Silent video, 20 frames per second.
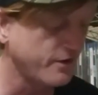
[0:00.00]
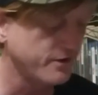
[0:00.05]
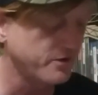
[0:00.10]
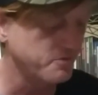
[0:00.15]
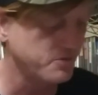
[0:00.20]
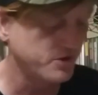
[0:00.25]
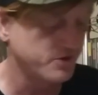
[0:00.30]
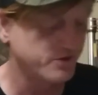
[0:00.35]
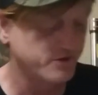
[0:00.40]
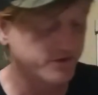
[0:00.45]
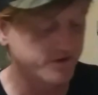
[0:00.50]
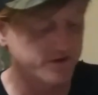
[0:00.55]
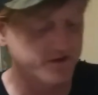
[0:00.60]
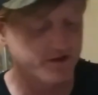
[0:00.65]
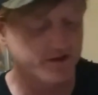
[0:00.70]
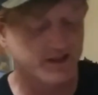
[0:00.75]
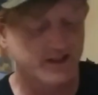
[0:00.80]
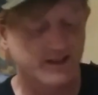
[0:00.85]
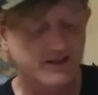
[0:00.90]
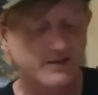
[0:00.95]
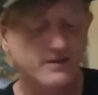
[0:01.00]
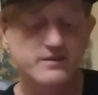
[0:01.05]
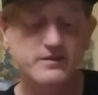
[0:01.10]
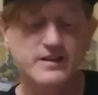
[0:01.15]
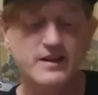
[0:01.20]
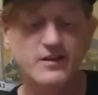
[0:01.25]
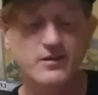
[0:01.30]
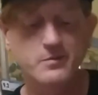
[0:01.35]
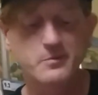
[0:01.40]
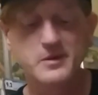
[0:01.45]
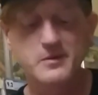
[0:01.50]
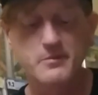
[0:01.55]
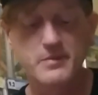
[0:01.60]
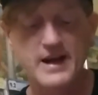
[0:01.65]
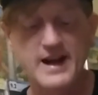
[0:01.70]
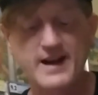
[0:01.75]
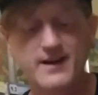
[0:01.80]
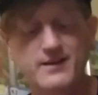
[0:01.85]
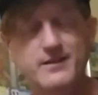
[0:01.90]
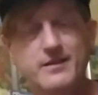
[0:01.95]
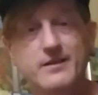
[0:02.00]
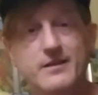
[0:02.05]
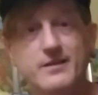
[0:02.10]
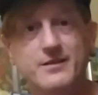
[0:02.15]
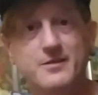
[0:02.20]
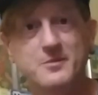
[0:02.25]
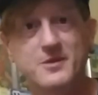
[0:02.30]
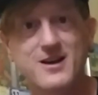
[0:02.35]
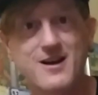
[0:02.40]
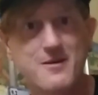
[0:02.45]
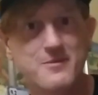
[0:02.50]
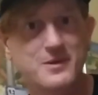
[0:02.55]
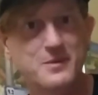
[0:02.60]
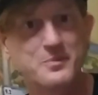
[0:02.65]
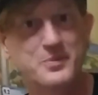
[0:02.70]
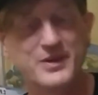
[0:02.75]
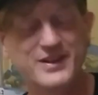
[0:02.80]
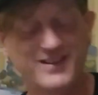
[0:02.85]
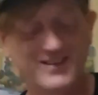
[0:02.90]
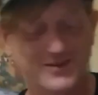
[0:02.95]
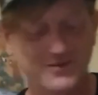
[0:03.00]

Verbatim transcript: of the Mutants thing. It takes me back to some comic books